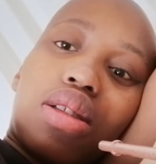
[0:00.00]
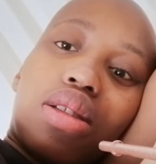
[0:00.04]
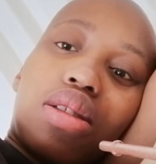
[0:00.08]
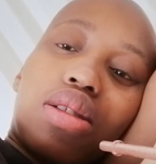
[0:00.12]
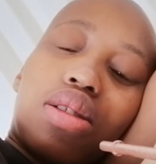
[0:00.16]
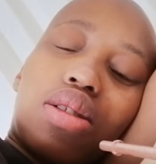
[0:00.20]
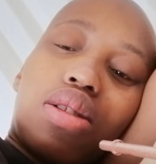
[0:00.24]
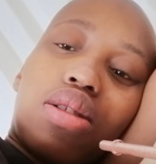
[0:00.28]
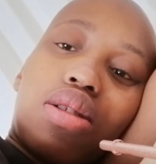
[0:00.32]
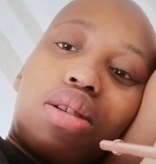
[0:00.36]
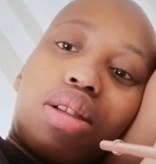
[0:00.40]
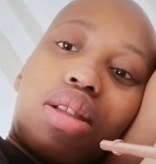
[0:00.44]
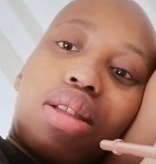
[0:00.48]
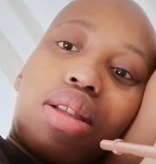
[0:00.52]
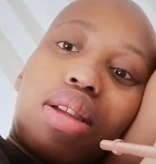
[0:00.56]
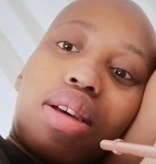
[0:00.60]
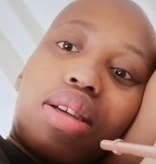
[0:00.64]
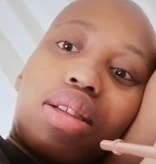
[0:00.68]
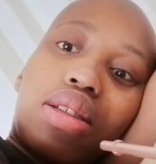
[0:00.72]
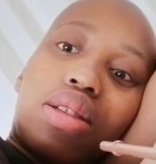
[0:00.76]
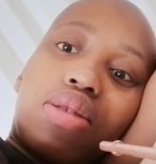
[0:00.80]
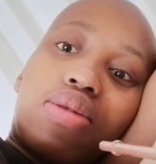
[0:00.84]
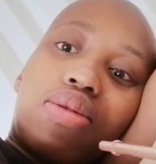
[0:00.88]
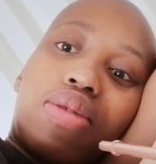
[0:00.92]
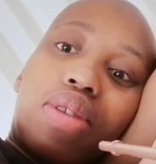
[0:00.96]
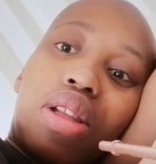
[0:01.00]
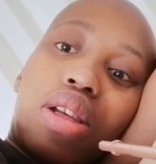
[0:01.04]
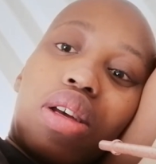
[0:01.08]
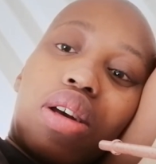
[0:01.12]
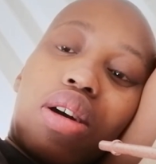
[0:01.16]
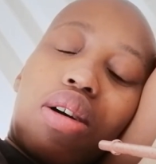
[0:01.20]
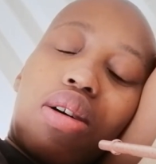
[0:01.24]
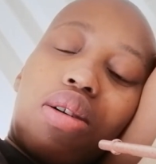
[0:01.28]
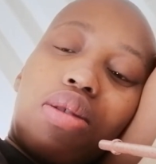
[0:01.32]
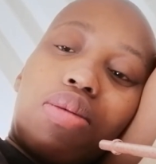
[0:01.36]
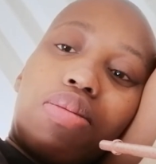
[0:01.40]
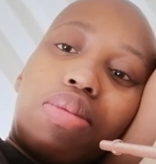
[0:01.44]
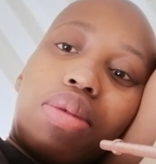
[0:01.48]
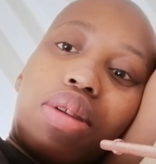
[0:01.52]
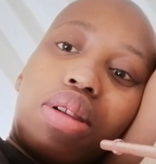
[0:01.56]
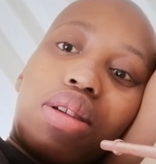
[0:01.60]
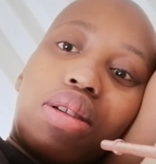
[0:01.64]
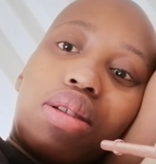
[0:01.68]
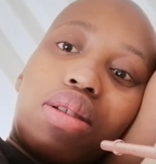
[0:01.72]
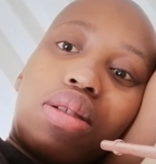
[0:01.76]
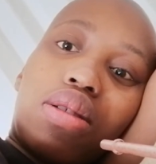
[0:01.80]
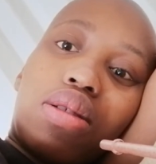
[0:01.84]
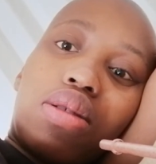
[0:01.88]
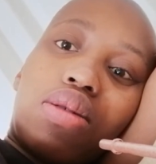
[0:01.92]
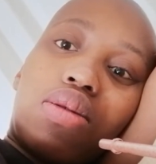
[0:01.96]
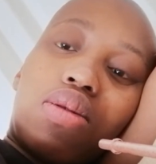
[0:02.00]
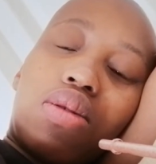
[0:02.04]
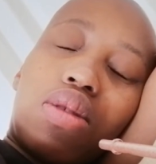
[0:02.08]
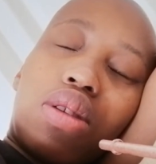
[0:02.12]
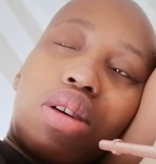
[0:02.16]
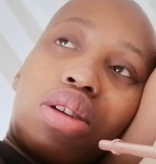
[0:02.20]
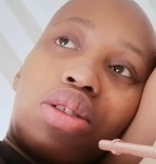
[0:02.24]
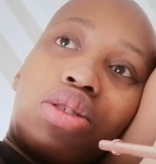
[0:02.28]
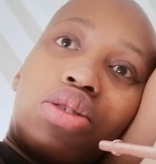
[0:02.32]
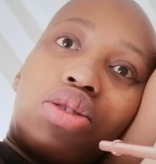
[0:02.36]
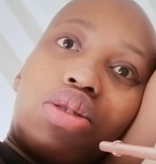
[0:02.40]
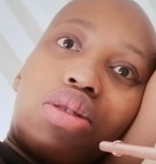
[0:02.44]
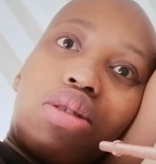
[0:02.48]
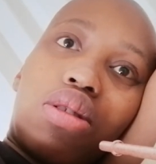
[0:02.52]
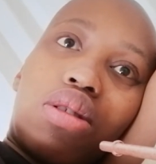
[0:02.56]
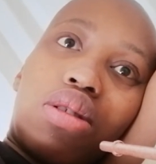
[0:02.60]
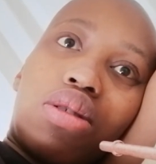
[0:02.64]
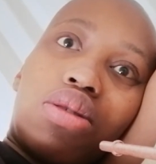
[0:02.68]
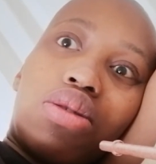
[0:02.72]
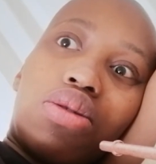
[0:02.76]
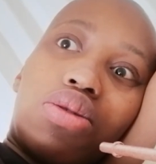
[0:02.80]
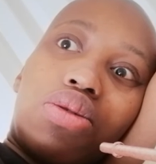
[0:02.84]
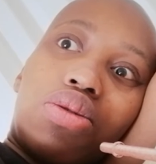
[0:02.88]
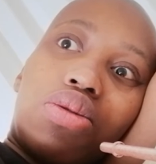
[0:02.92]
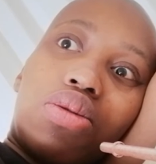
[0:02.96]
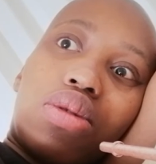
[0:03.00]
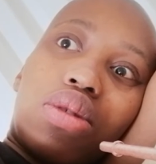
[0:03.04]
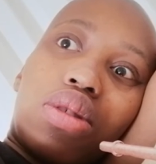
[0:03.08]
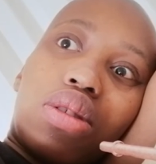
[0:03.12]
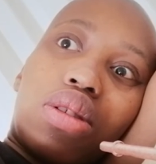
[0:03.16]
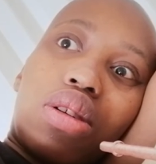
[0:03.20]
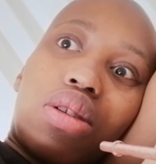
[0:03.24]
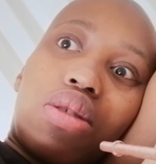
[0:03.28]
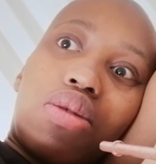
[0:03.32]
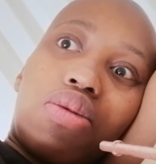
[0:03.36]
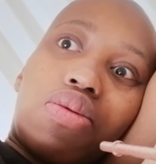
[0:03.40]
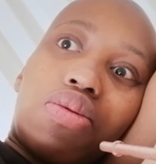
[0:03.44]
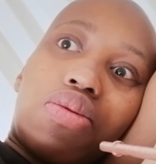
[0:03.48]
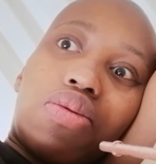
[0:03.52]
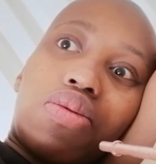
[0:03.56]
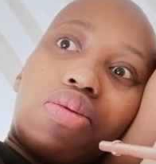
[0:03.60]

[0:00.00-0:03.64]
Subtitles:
It's not nice feeling helpless, or that you can't do stuff.